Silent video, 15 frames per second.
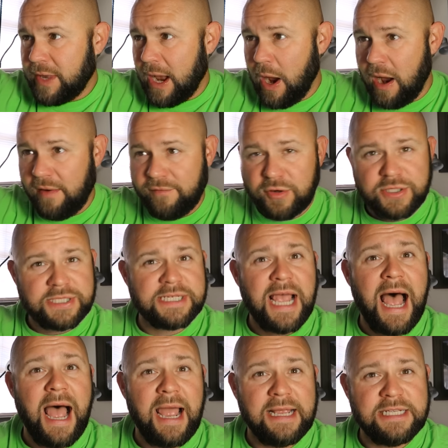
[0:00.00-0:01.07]
however
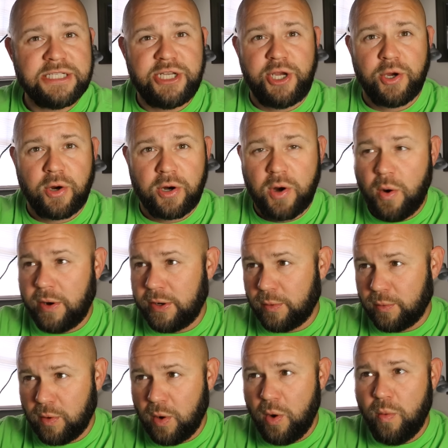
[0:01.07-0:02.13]
size you're going to
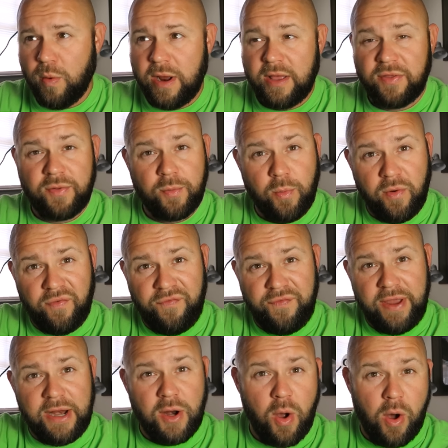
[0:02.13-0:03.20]
roll with will
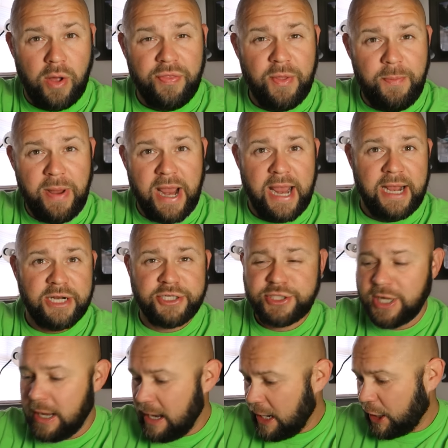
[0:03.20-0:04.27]
fit on the
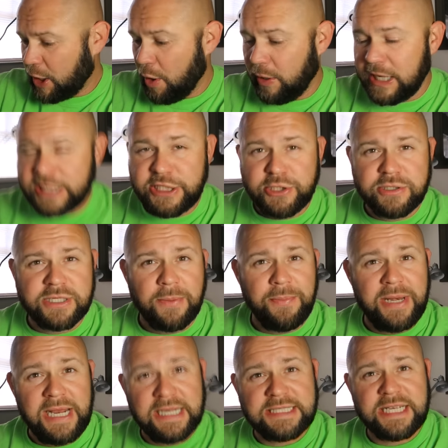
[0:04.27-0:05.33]
page. Go get you some
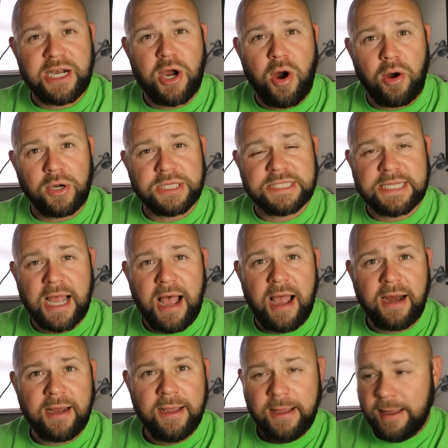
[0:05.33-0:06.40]
decent
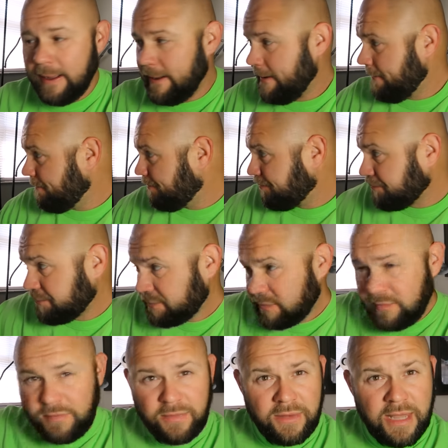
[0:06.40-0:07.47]
cardstock.
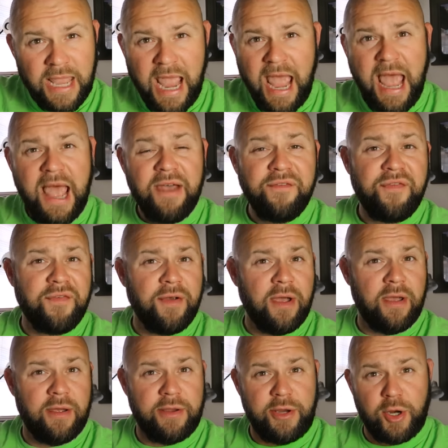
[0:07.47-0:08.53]
Have
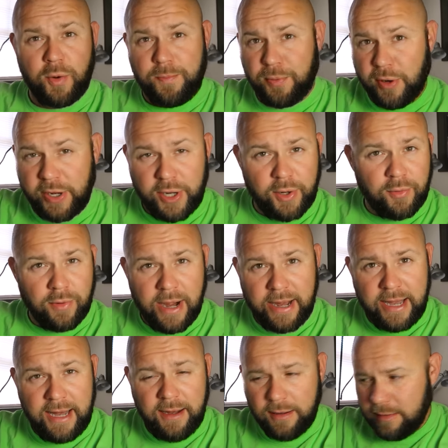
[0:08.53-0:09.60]
your printer
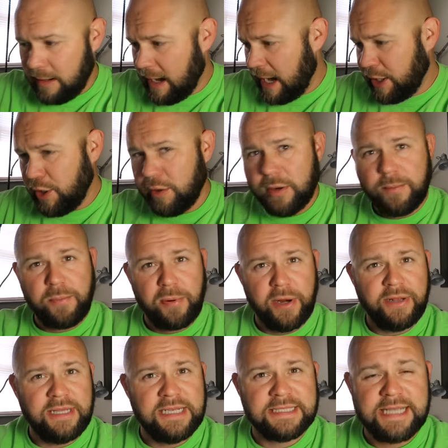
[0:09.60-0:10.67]
ready, and you can
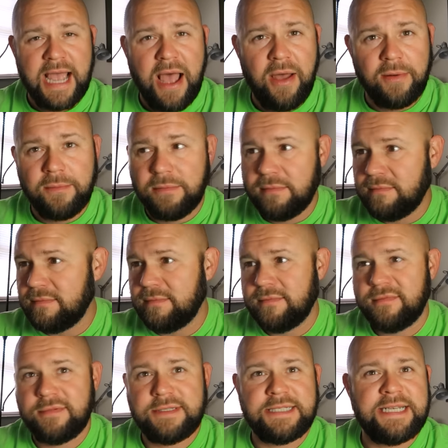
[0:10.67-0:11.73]
print these out
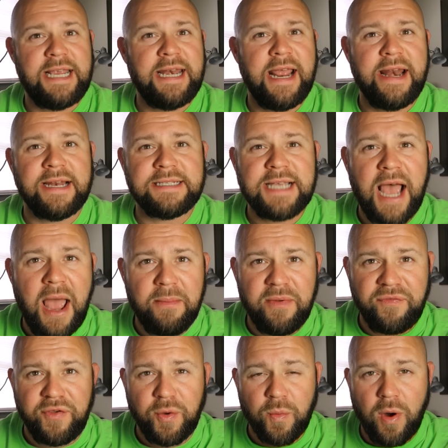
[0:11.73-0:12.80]
10 at a time
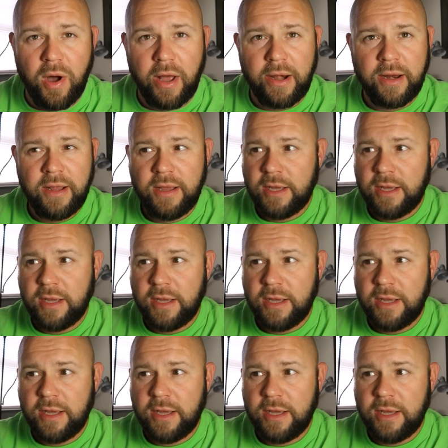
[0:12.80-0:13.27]
if you want.